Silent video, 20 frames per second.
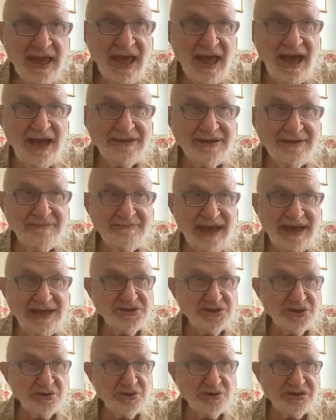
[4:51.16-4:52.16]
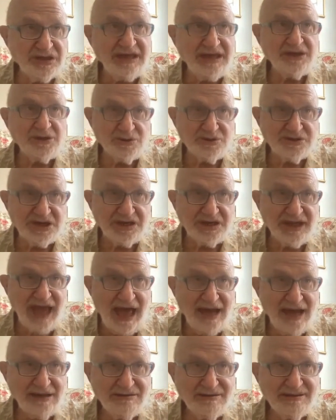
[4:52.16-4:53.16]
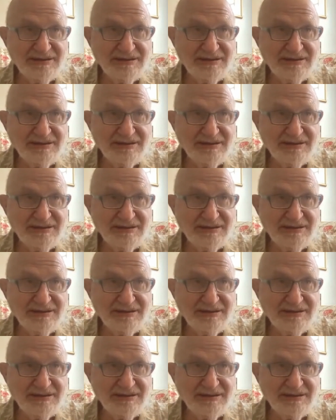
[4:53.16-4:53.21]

And the major thinkers in that